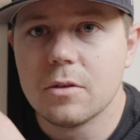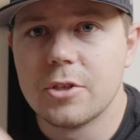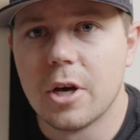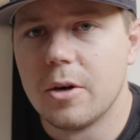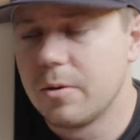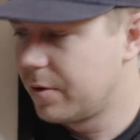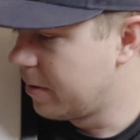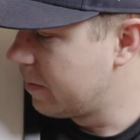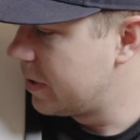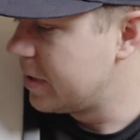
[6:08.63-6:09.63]
So
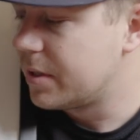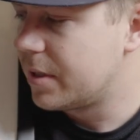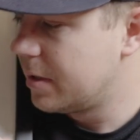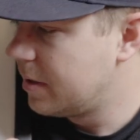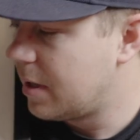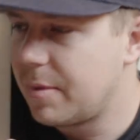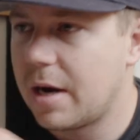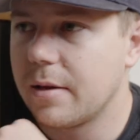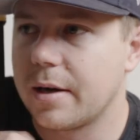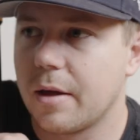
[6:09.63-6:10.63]
there was
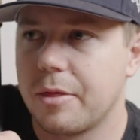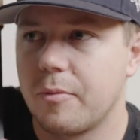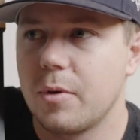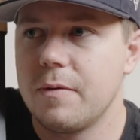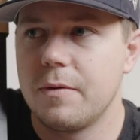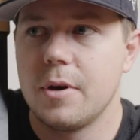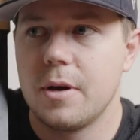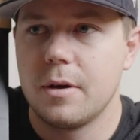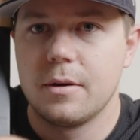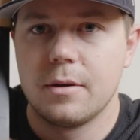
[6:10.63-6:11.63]
about like a 3
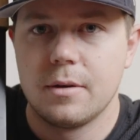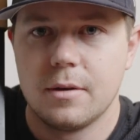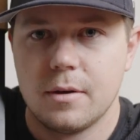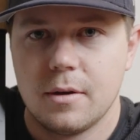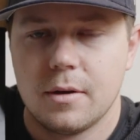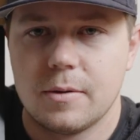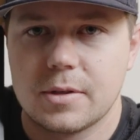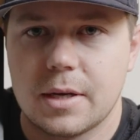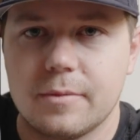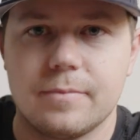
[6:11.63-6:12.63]
foot, it was
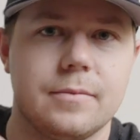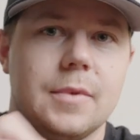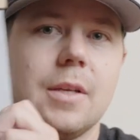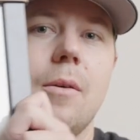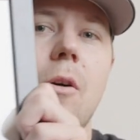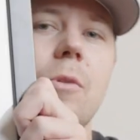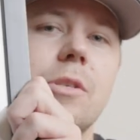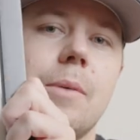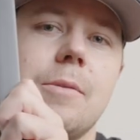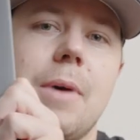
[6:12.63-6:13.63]
like
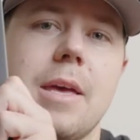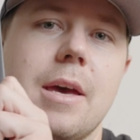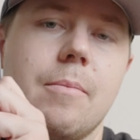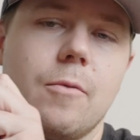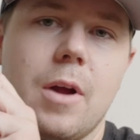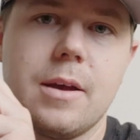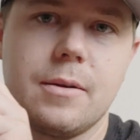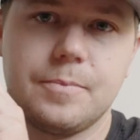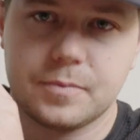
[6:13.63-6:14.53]
almost up to my hip, right?